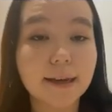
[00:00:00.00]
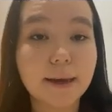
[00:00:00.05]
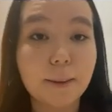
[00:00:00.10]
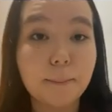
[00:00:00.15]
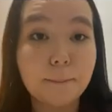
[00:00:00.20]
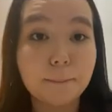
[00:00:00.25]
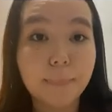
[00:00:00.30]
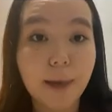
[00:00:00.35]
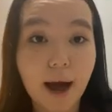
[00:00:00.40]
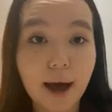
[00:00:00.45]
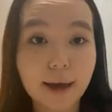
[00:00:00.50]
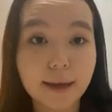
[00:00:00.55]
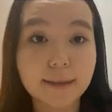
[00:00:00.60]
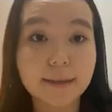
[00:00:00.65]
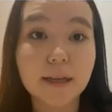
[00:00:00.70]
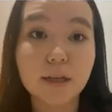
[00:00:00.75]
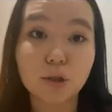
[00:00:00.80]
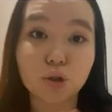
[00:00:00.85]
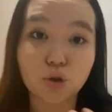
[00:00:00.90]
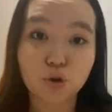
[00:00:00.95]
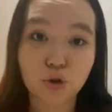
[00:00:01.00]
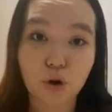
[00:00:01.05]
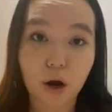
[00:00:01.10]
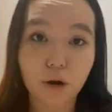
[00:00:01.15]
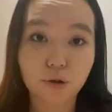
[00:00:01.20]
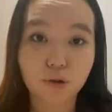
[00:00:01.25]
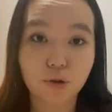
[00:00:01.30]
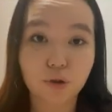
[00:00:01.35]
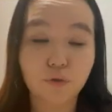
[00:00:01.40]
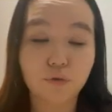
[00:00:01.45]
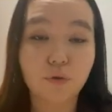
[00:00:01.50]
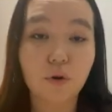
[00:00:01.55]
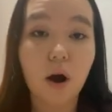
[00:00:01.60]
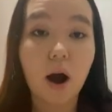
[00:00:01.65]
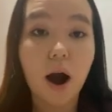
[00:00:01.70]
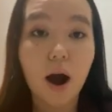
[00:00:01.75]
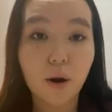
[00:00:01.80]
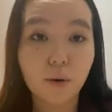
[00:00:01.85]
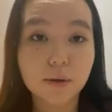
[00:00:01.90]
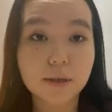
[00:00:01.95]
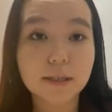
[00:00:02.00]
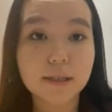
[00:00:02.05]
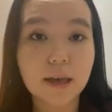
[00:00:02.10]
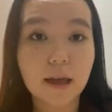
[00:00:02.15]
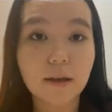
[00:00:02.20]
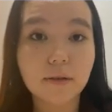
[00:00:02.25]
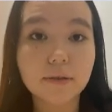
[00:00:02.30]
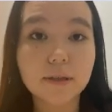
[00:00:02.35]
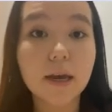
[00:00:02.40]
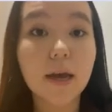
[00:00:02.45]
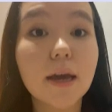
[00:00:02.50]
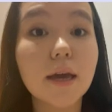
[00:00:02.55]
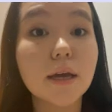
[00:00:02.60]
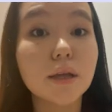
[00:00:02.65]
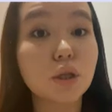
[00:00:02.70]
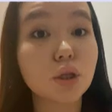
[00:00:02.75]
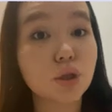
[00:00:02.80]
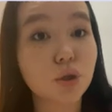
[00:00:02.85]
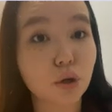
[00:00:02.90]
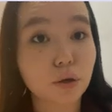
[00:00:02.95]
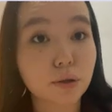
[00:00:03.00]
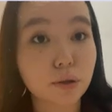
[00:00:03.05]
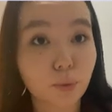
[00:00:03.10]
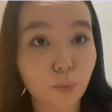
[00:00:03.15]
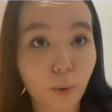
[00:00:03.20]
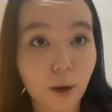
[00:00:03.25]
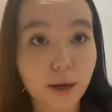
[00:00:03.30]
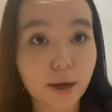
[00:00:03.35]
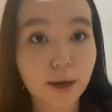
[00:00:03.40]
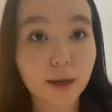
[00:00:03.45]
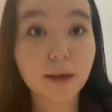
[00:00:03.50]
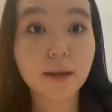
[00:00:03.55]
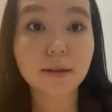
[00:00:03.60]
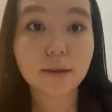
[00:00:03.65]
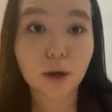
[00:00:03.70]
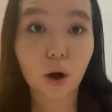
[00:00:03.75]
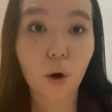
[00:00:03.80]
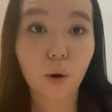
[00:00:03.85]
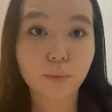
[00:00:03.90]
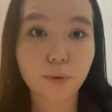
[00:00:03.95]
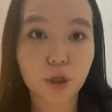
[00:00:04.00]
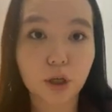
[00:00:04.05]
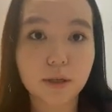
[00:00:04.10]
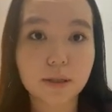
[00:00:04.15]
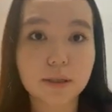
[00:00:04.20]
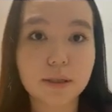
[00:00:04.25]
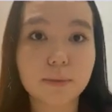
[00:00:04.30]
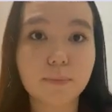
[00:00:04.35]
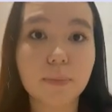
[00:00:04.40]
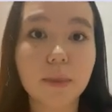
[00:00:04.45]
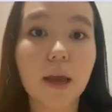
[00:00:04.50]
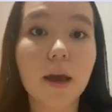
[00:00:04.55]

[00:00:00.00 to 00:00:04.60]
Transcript: combine and structure for ourselves in a certain way the objects